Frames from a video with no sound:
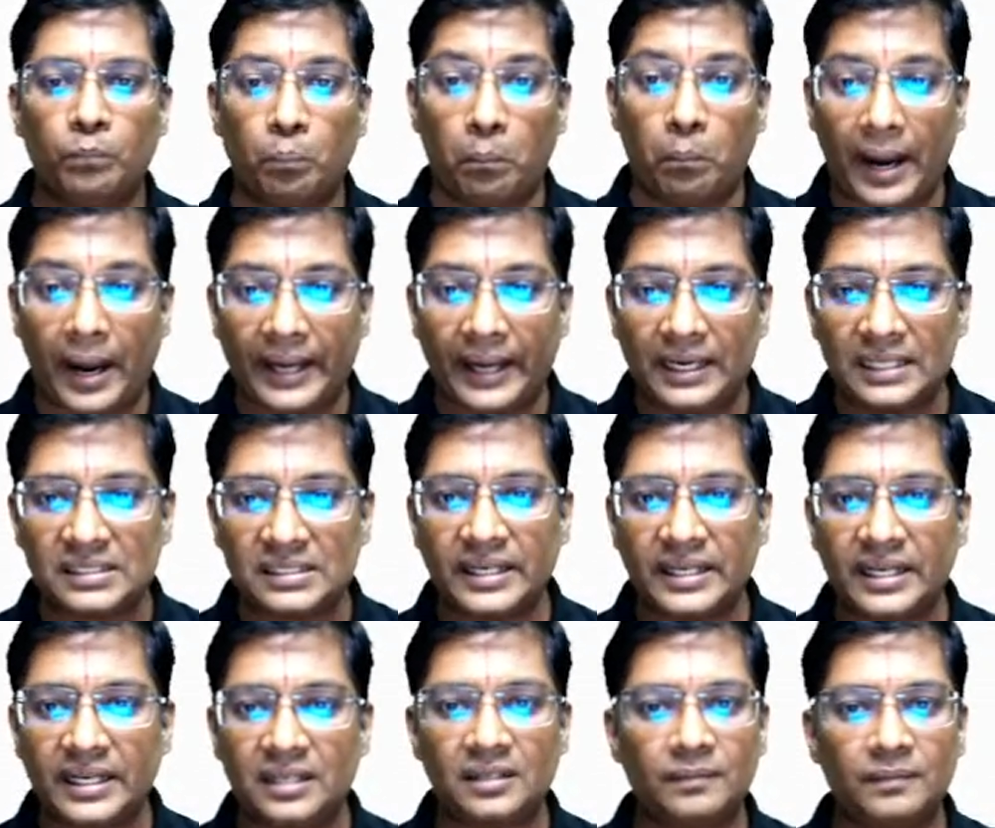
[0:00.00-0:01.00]
minus
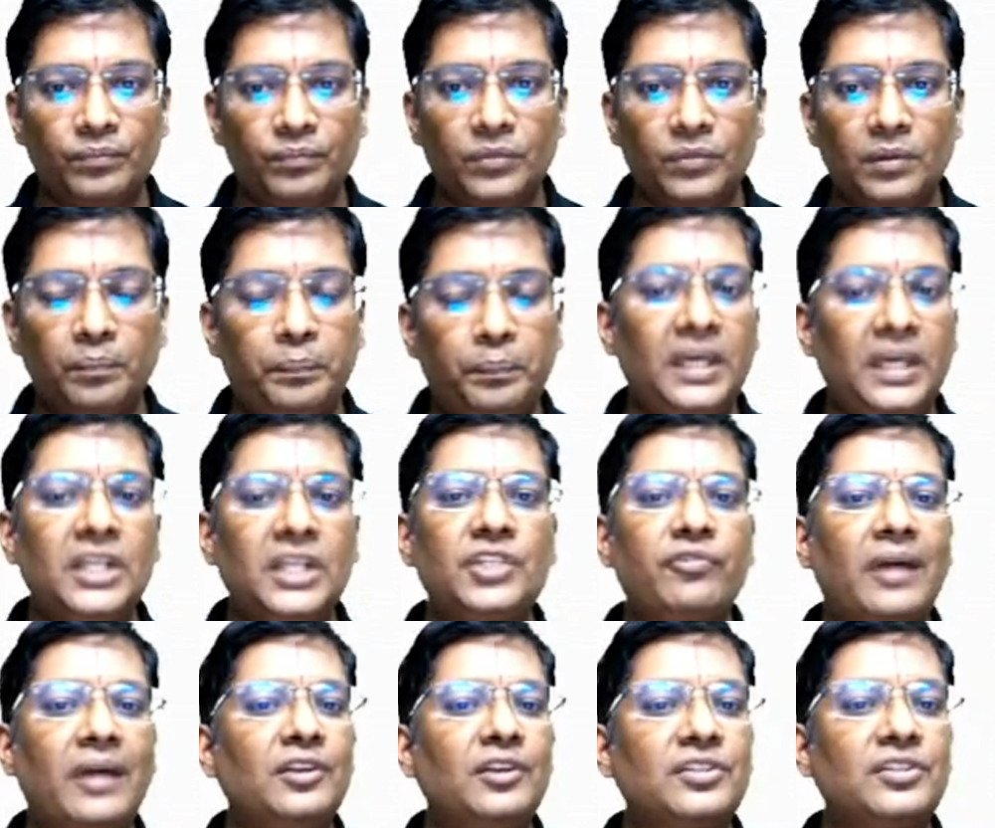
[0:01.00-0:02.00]
8 pH
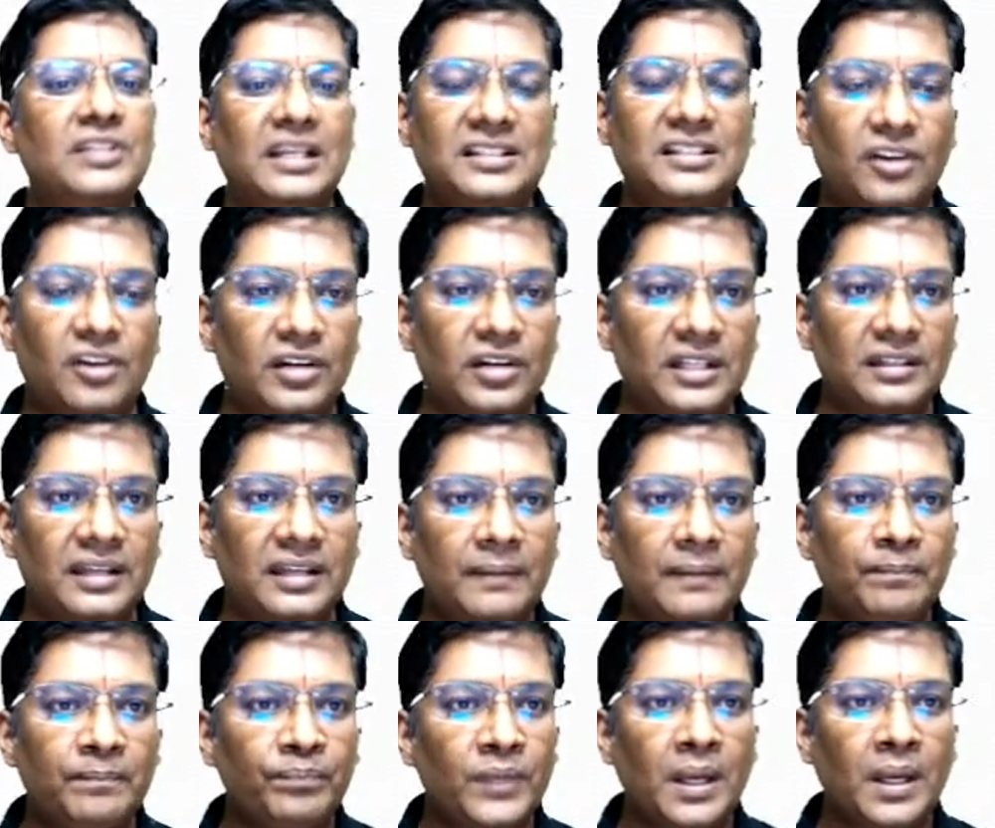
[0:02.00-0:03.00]
values does not in
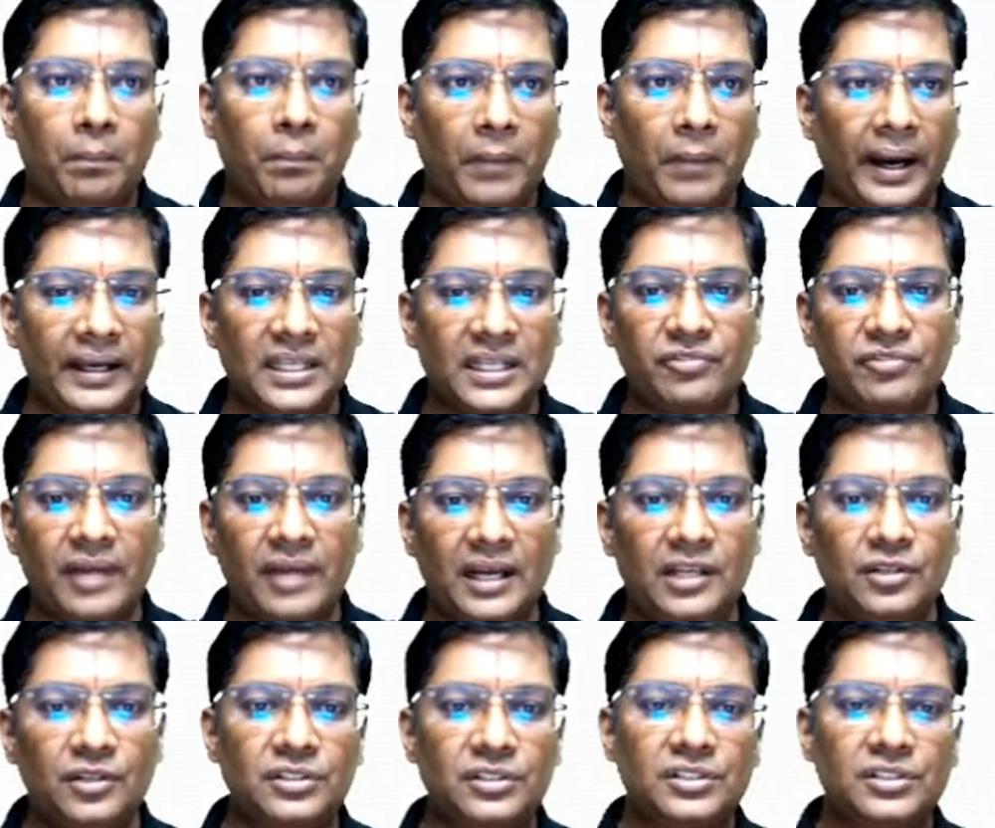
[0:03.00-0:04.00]
the minus
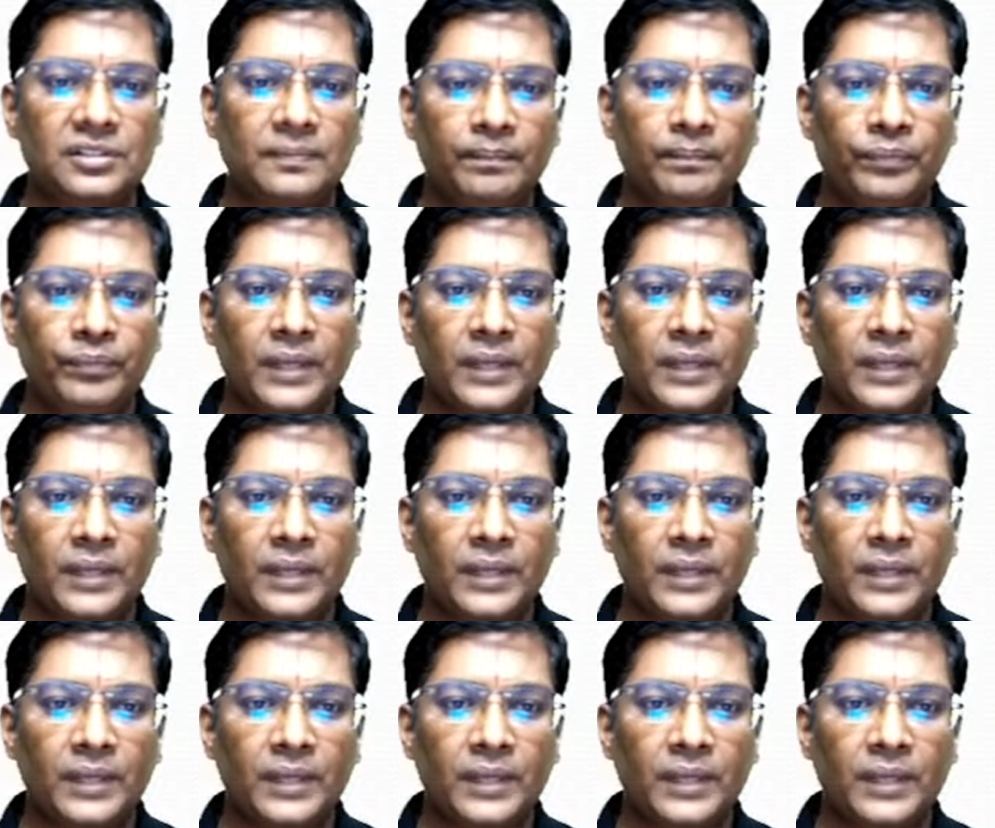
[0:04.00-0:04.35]
values,